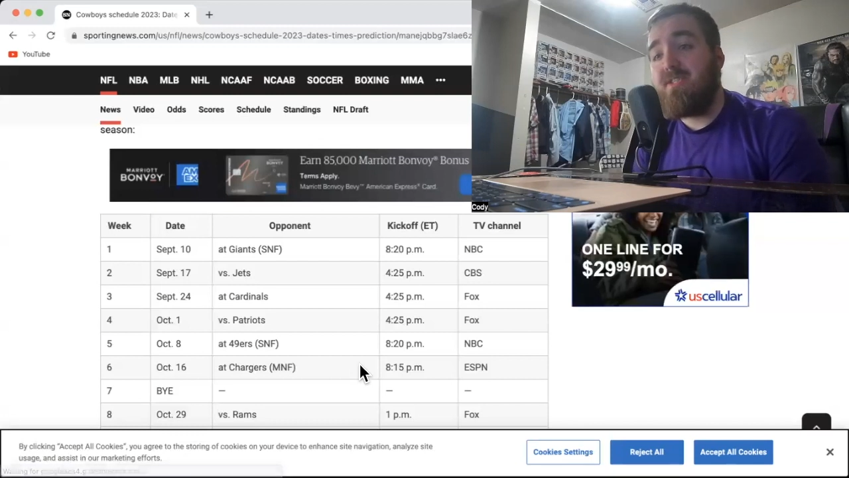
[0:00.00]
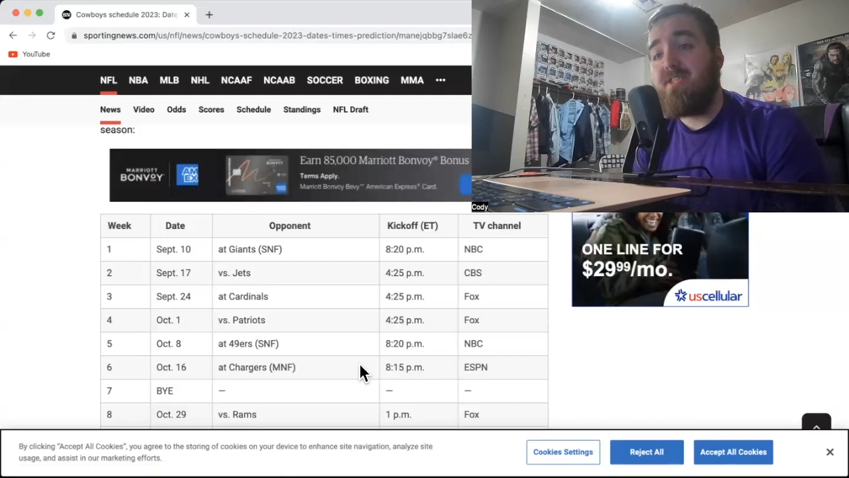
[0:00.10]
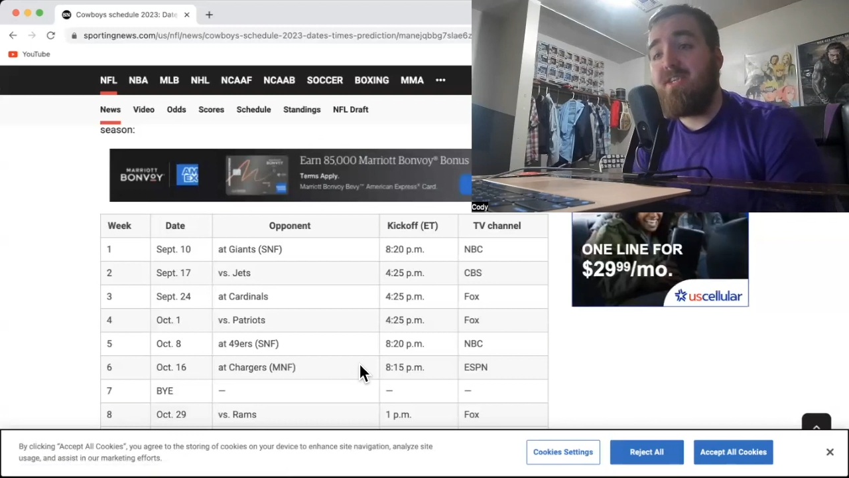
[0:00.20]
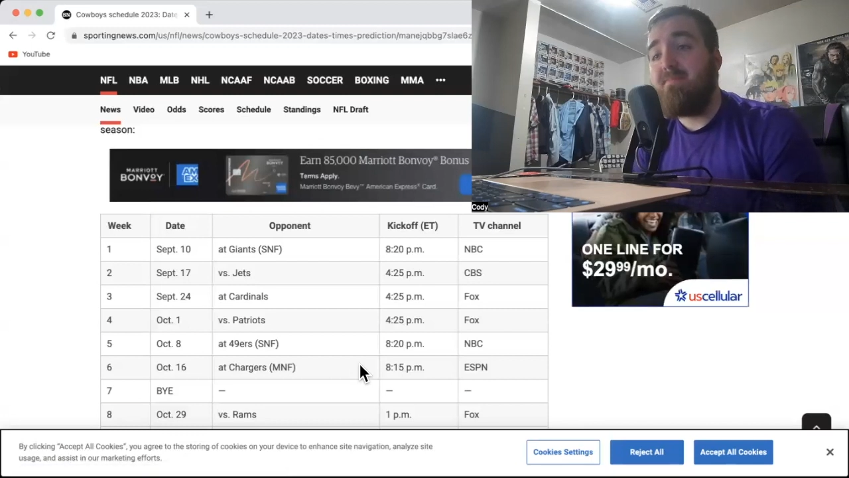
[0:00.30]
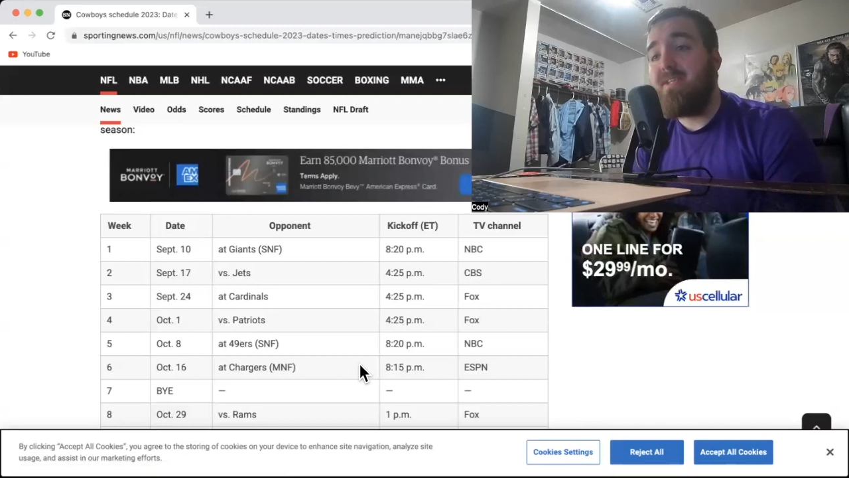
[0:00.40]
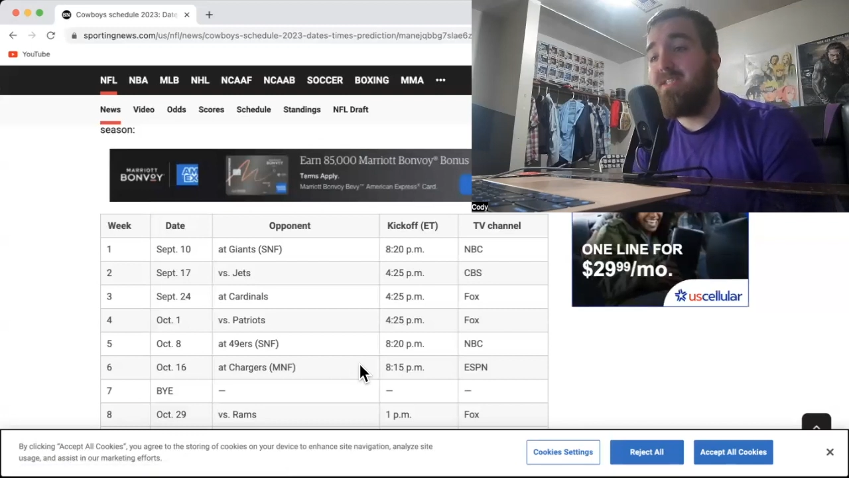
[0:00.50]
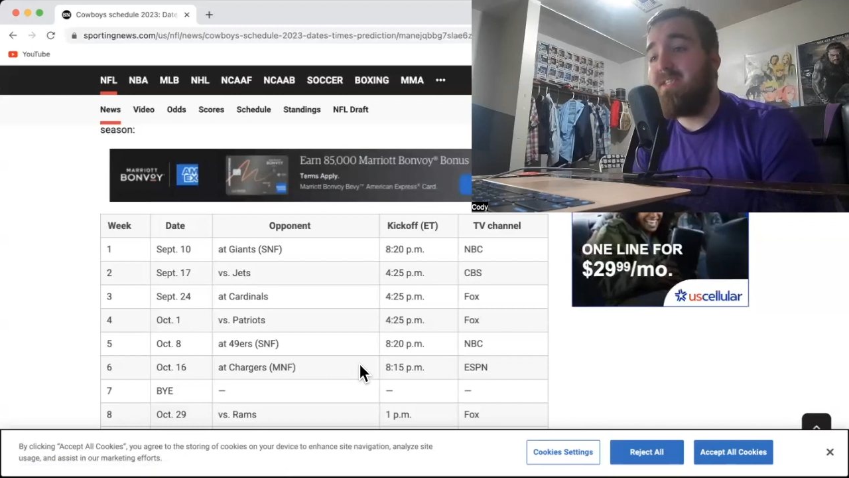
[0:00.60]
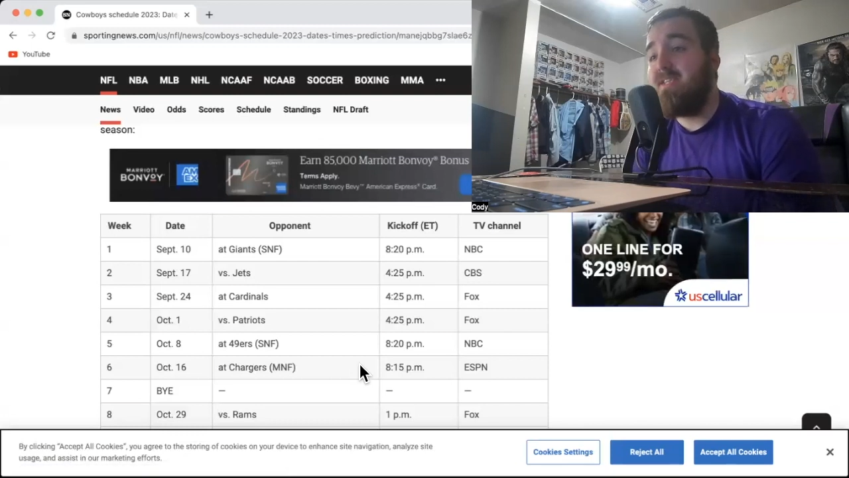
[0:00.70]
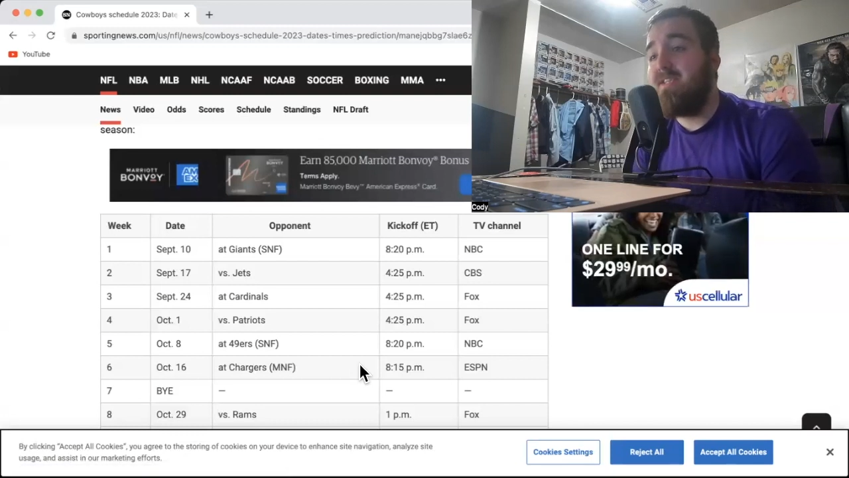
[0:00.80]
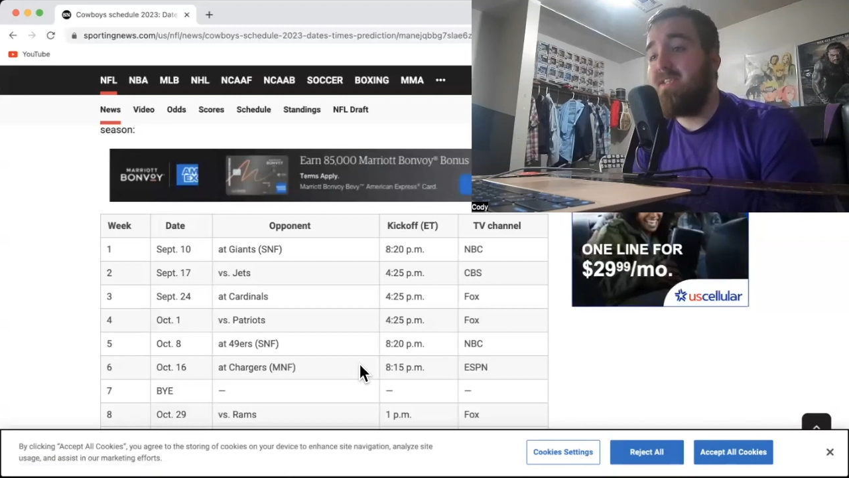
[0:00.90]
the team that has
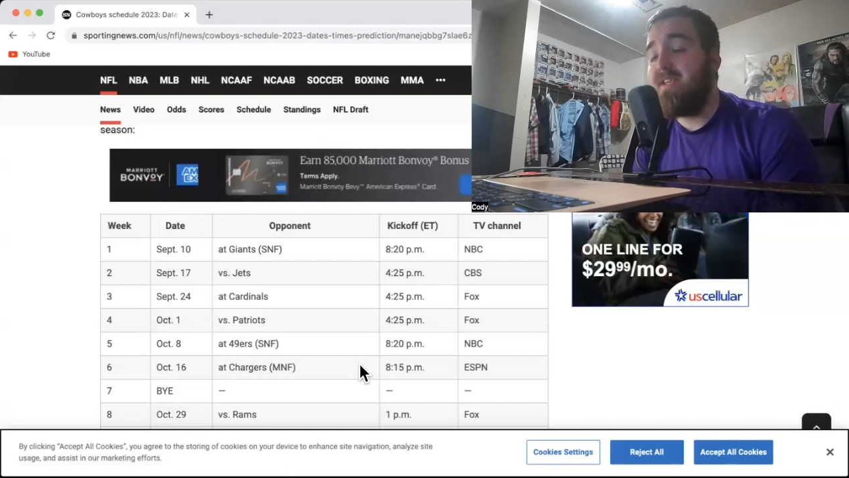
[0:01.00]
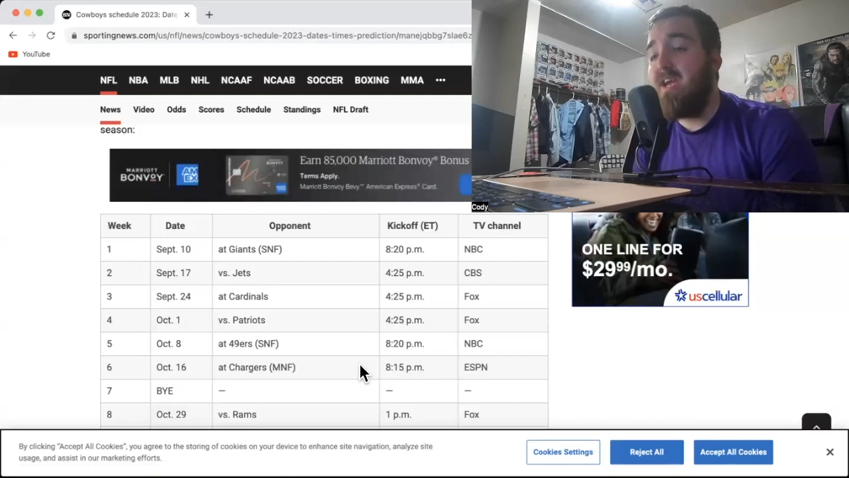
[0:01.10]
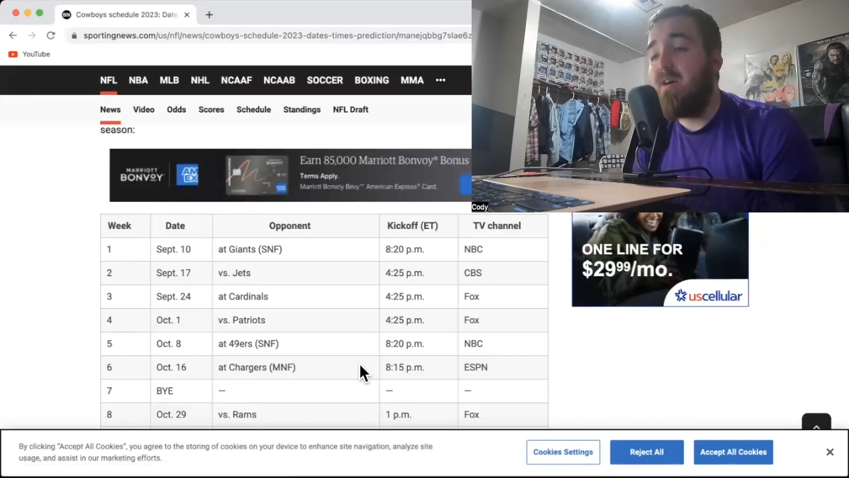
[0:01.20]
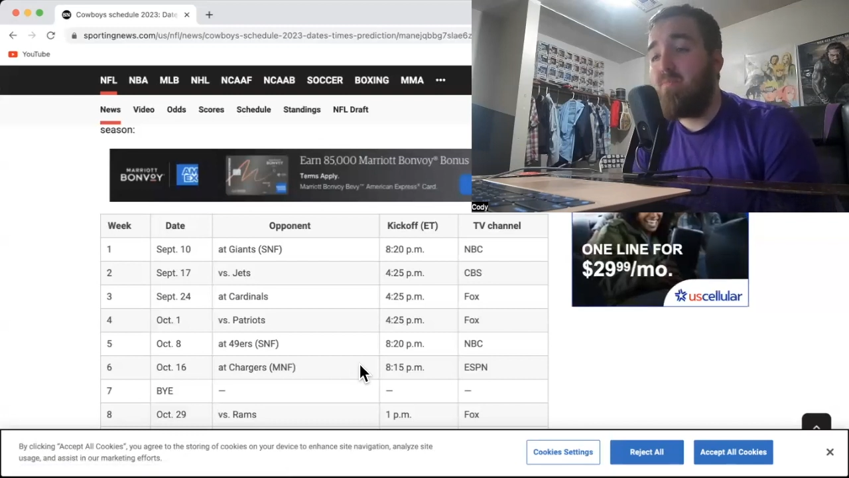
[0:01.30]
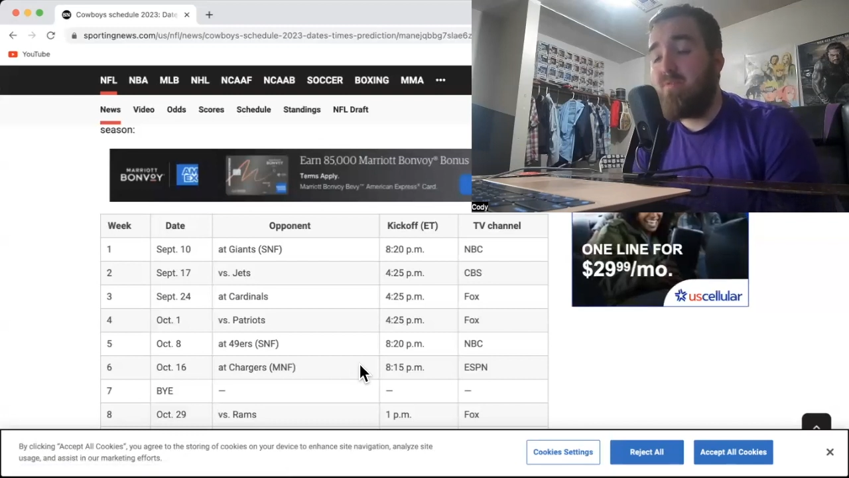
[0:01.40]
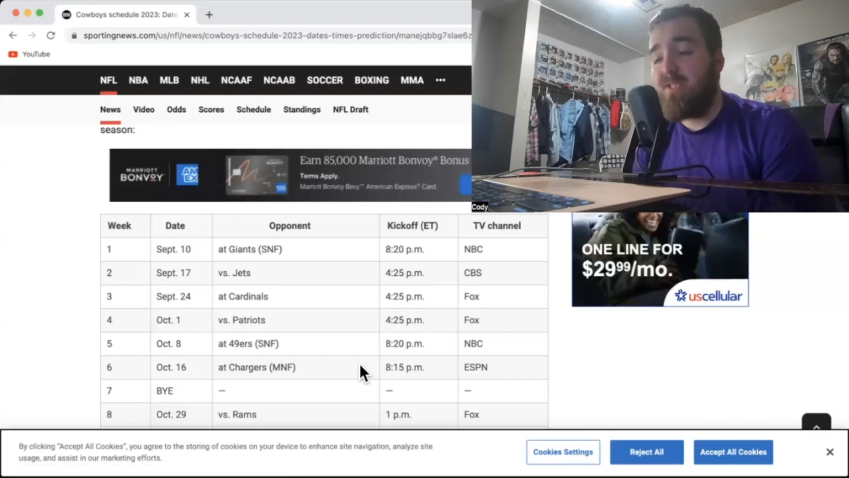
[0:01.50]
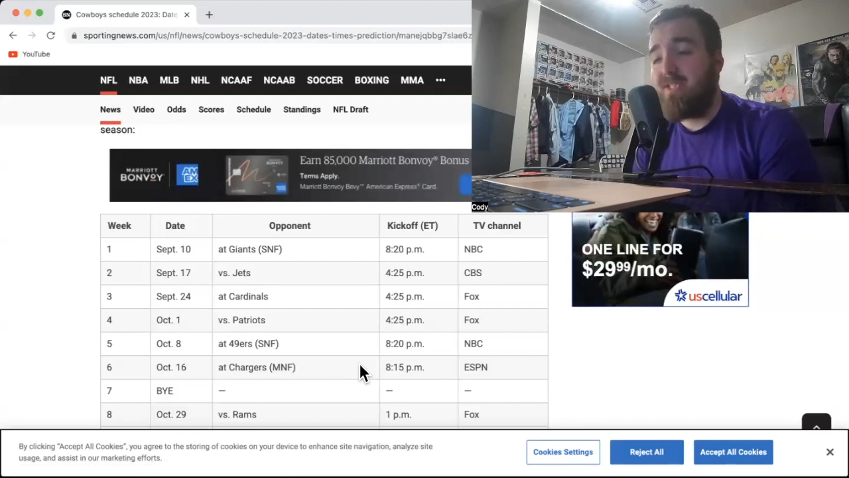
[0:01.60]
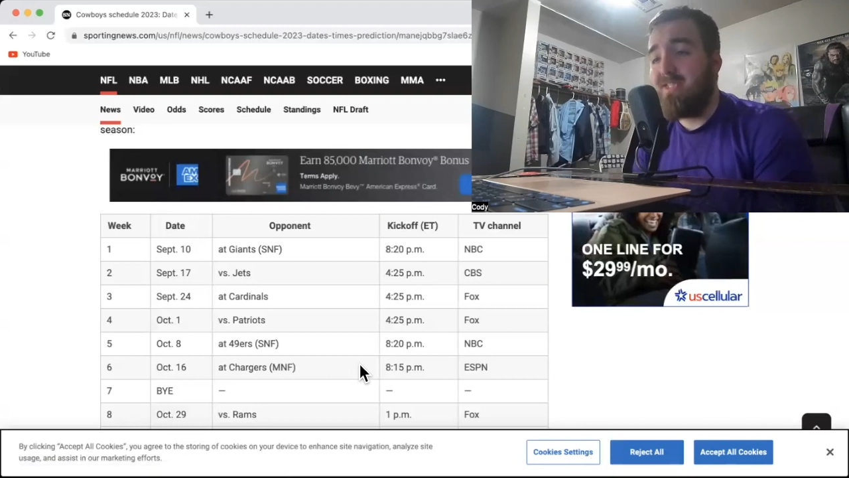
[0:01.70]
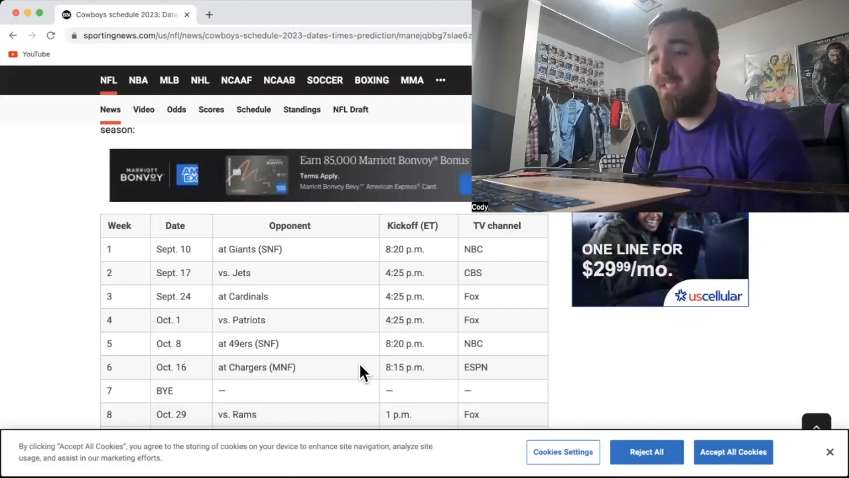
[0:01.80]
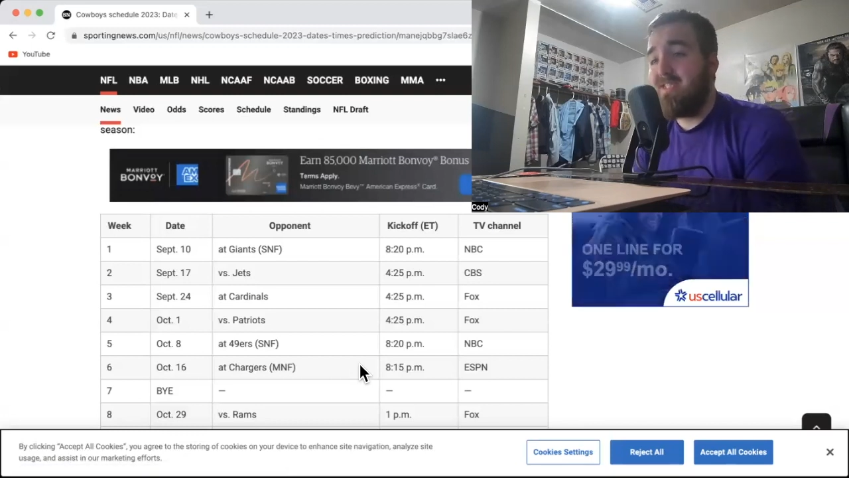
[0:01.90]
ended the Cowboys
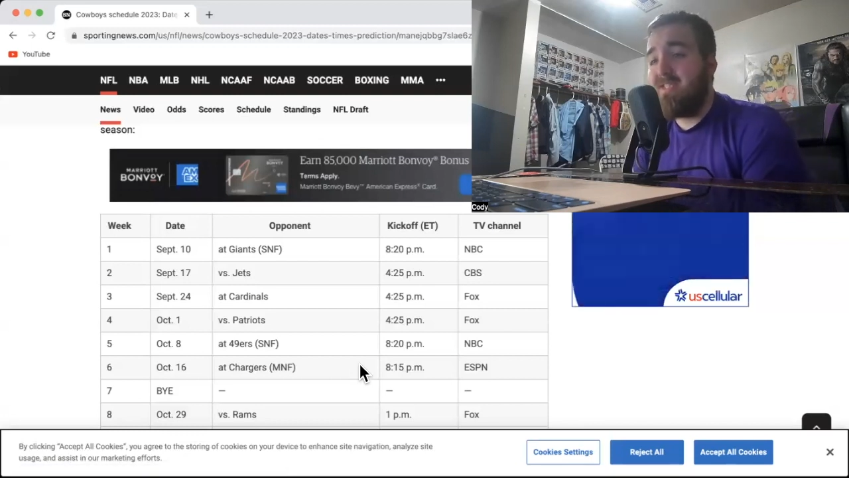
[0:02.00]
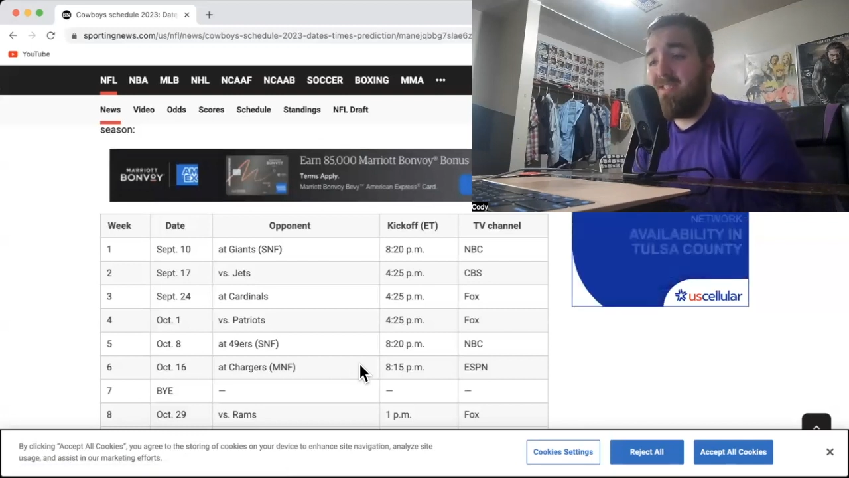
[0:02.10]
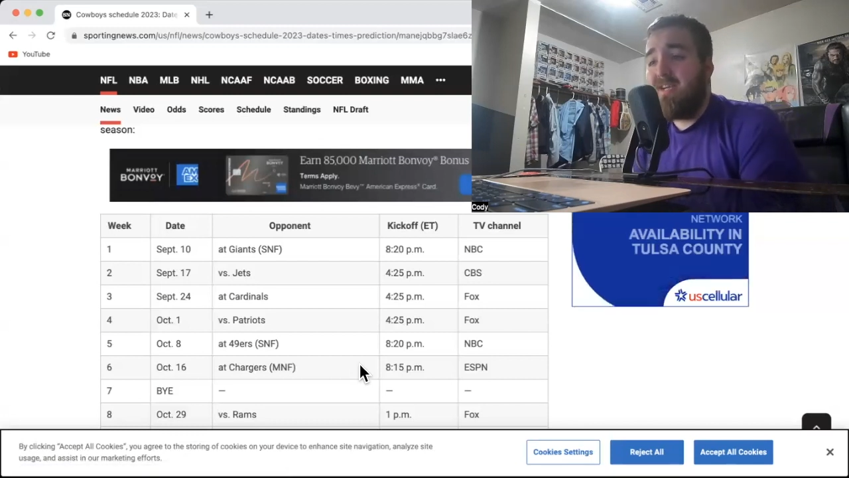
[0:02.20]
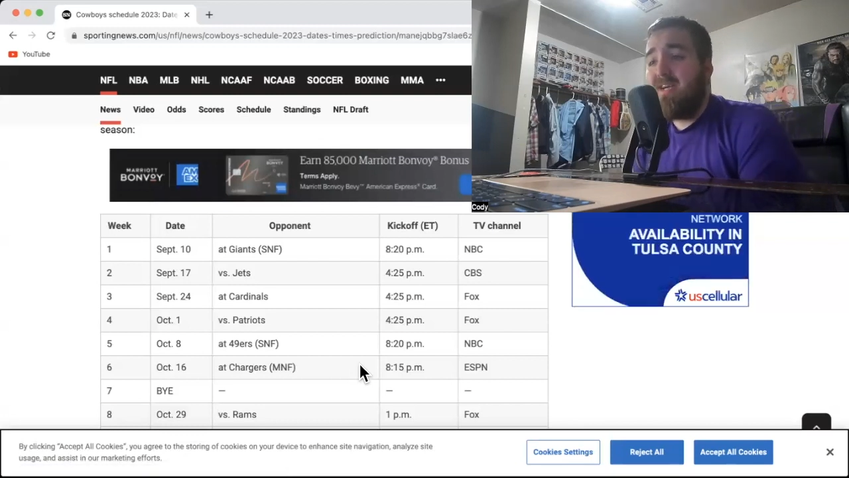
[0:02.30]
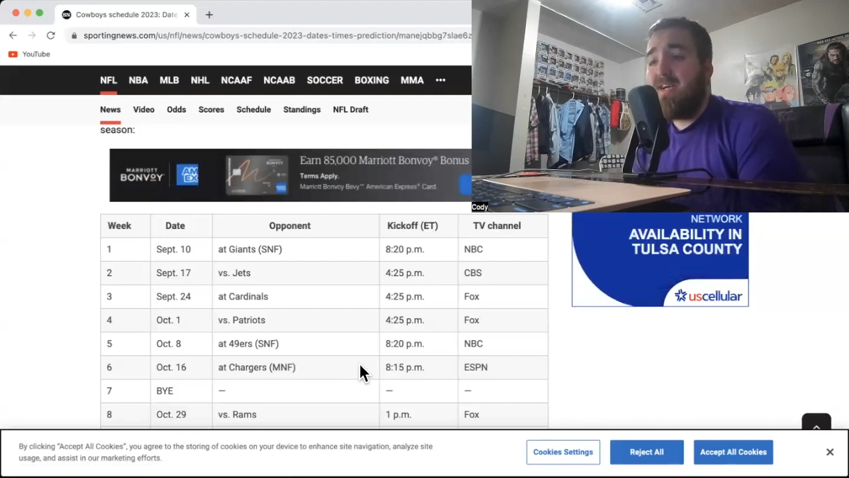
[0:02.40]
season